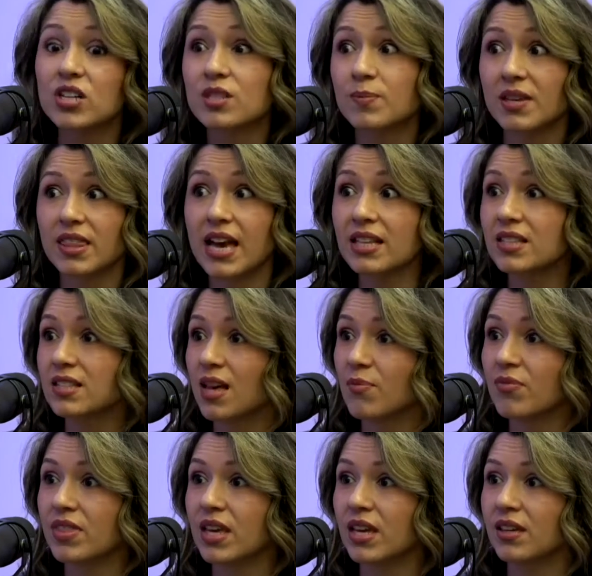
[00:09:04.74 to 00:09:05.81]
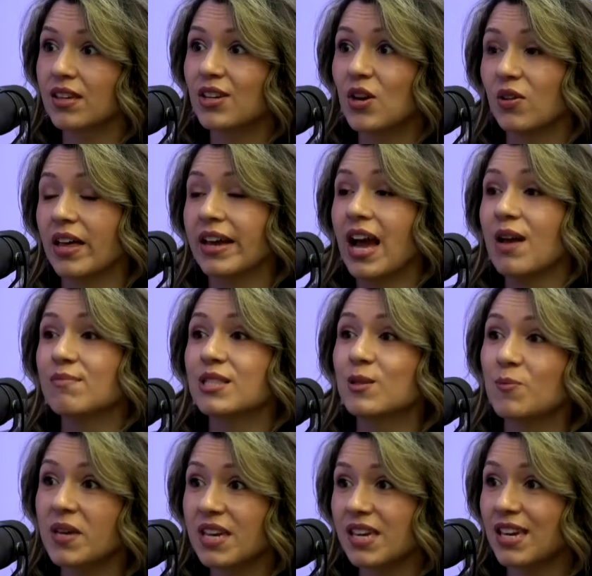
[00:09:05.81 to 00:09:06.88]
and trust me, that's something, like I'm
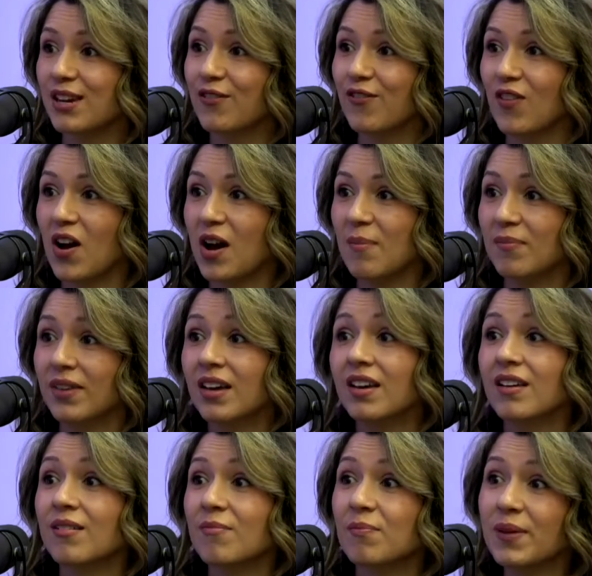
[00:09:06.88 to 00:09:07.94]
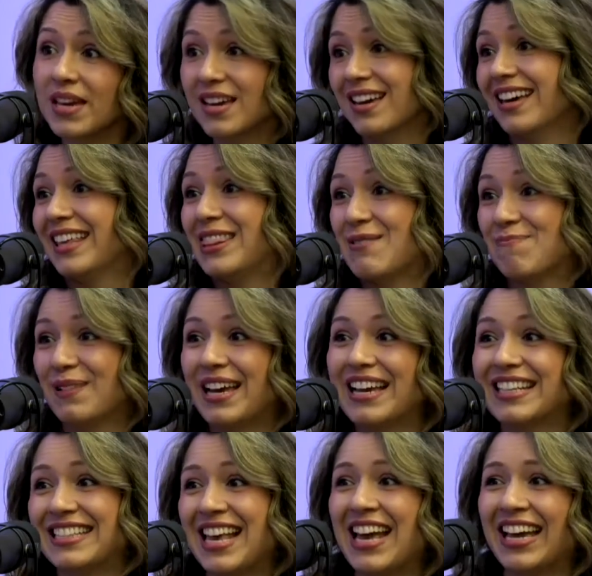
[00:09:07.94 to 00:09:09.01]
speaking from being at the
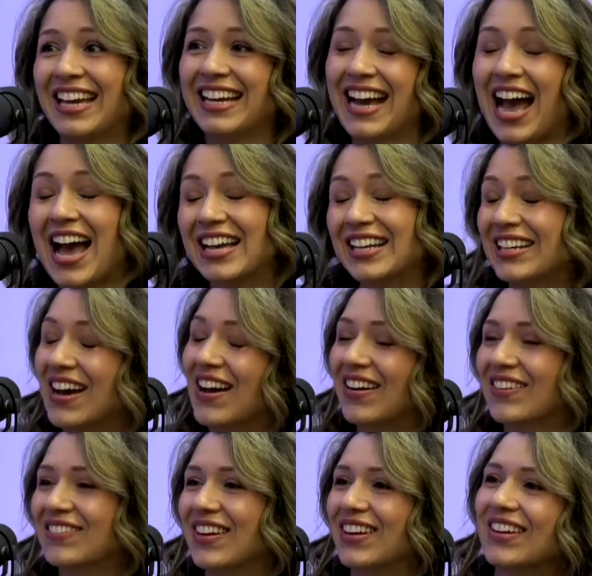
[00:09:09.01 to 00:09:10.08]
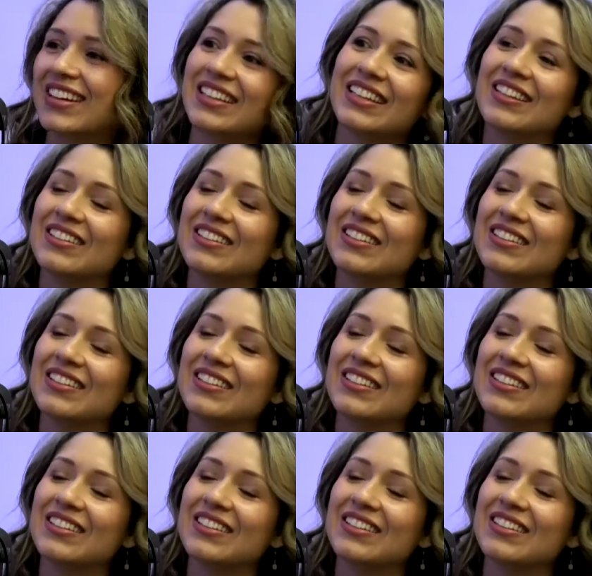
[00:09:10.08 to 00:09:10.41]
place, I know very